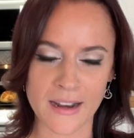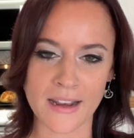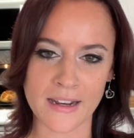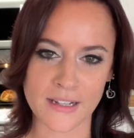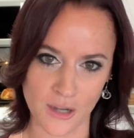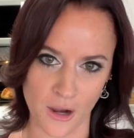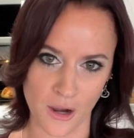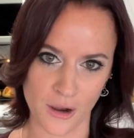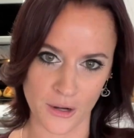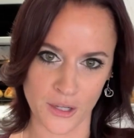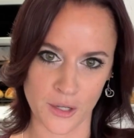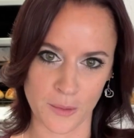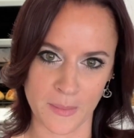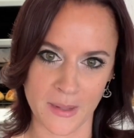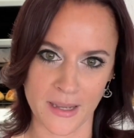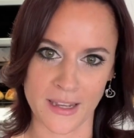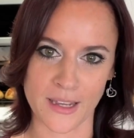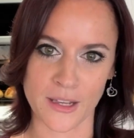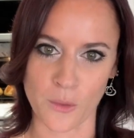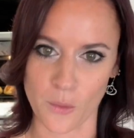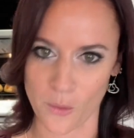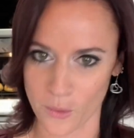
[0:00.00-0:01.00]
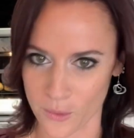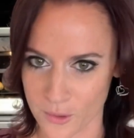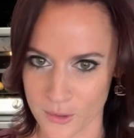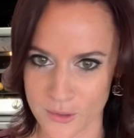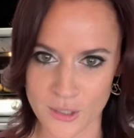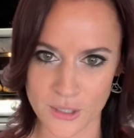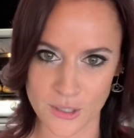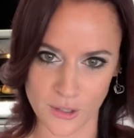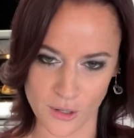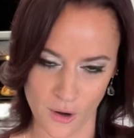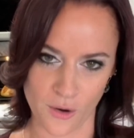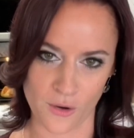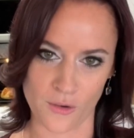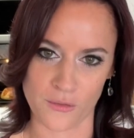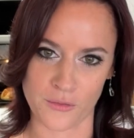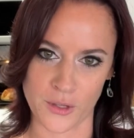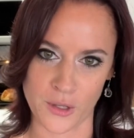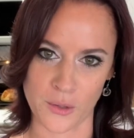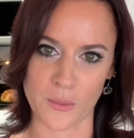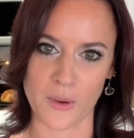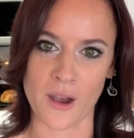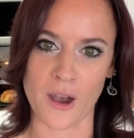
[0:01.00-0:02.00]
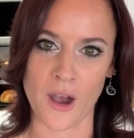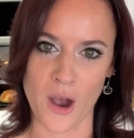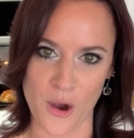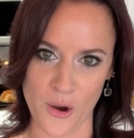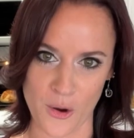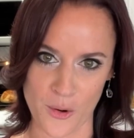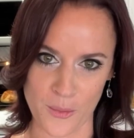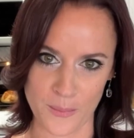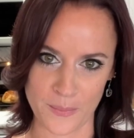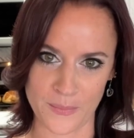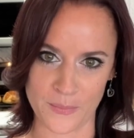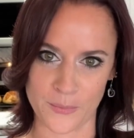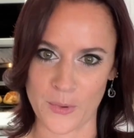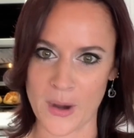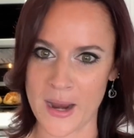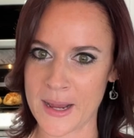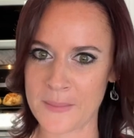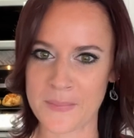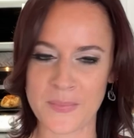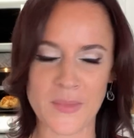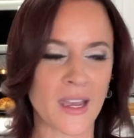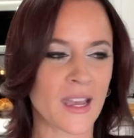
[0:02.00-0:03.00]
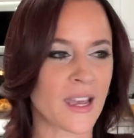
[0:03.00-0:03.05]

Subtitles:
a document in order to go view a home, right?